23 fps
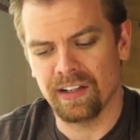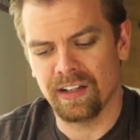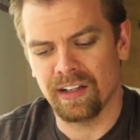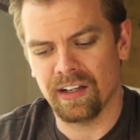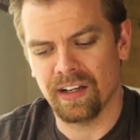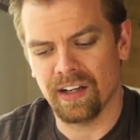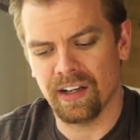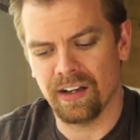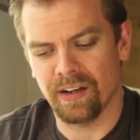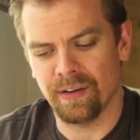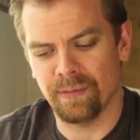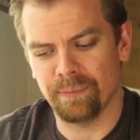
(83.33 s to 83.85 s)

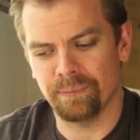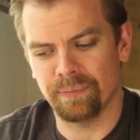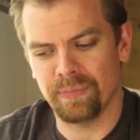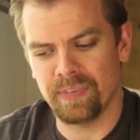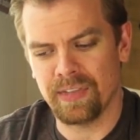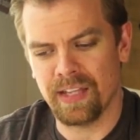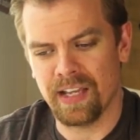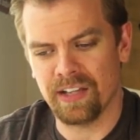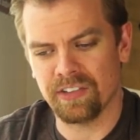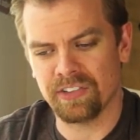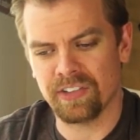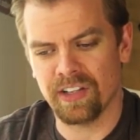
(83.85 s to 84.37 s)

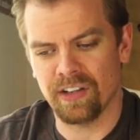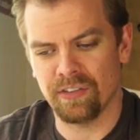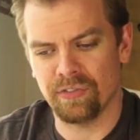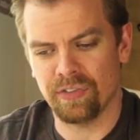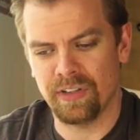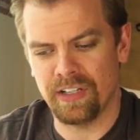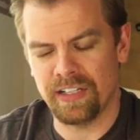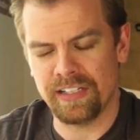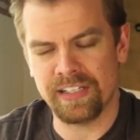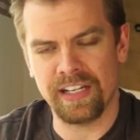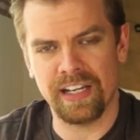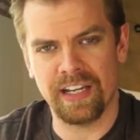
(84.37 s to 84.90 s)

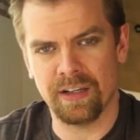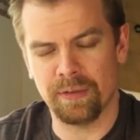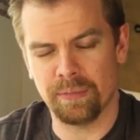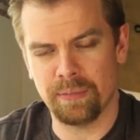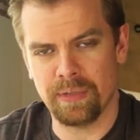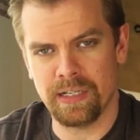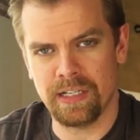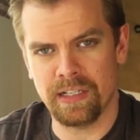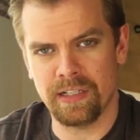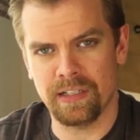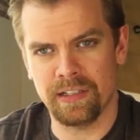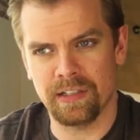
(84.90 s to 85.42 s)
Nescafe can
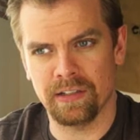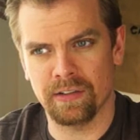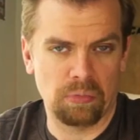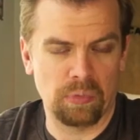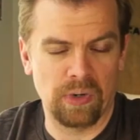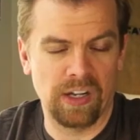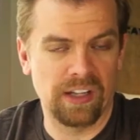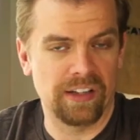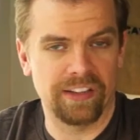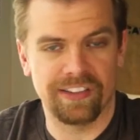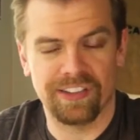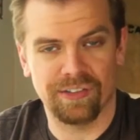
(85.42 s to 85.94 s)
be
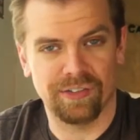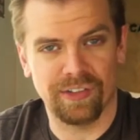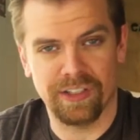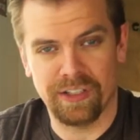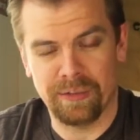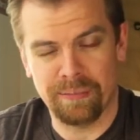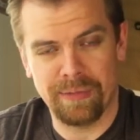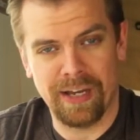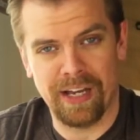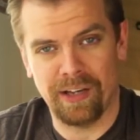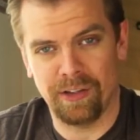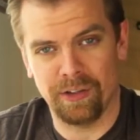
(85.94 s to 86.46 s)
relatively
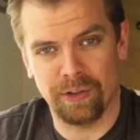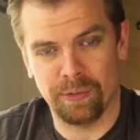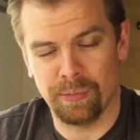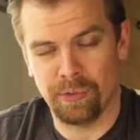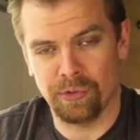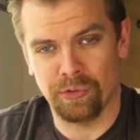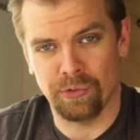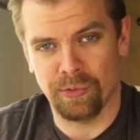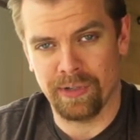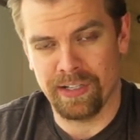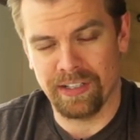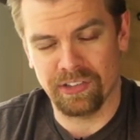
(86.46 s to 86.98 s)
palatable
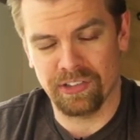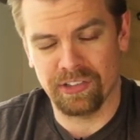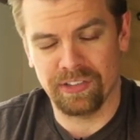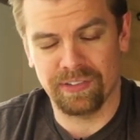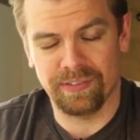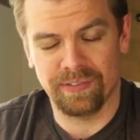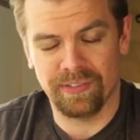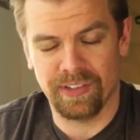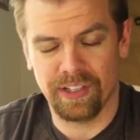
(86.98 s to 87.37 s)
drinks.